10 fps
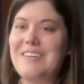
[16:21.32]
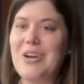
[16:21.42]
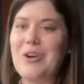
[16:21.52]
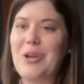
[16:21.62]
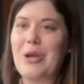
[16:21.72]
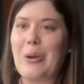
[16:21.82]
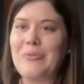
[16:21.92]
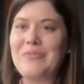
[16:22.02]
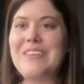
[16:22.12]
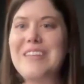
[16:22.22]
here you
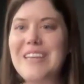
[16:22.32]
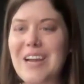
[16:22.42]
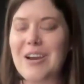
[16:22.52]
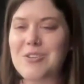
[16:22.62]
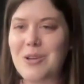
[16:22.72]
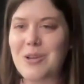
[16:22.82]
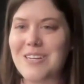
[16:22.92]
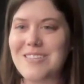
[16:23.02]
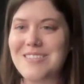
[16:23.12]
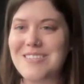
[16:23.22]
go. Here's our
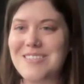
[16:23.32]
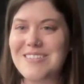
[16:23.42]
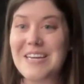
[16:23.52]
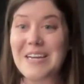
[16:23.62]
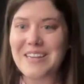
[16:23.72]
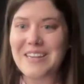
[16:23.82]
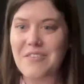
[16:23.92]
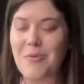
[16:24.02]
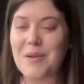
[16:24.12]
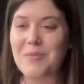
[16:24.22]
units. They've
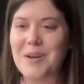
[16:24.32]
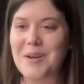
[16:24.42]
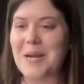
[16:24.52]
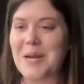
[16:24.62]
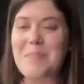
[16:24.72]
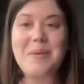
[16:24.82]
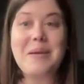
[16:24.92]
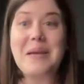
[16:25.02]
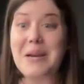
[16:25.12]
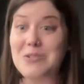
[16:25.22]
all been written up.
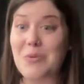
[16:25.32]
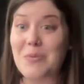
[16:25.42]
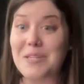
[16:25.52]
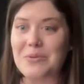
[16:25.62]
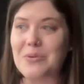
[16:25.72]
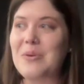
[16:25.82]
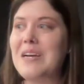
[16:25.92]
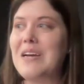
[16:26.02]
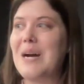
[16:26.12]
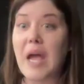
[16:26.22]
Here's what we do.
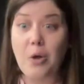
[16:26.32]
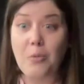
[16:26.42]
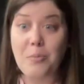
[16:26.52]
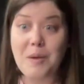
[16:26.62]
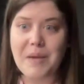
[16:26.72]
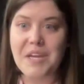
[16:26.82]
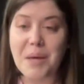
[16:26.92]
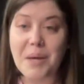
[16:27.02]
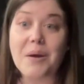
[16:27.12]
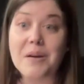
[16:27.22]
Help me make it
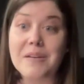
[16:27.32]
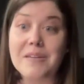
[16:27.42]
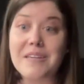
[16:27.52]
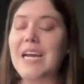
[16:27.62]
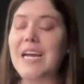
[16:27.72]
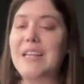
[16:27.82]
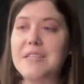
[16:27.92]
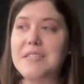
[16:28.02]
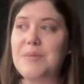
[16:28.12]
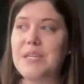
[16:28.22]
better and
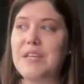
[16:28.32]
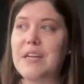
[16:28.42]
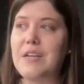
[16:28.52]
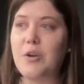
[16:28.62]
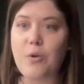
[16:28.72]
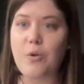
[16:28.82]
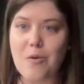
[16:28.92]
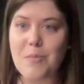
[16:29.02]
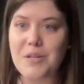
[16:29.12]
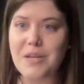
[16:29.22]
that's something that you know
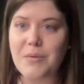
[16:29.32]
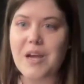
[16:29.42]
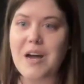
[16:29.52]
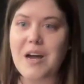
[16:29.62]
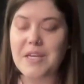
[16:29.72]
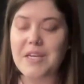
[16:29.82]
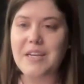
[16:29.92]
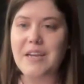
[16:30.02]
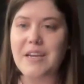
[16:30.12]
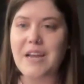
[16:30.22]
normally we come
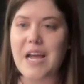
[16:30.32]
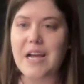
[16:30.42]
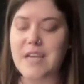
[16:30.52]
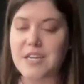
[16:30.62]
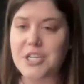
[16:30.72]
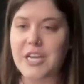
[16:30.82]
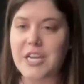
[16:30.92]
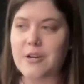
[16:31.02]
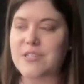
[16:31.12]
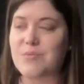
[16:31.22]
in as
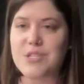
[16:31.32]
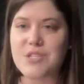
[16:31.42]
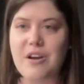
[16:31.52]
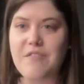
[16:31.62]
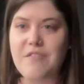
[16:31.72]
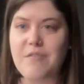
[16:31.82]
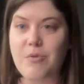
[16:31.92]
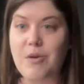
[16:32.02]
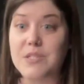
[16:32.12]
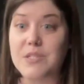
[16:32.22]
educators and we're starting from
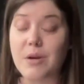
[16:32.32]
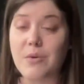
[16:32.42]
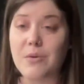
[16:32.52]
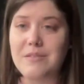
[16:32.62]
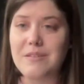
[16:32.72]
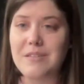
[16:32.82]
ground zero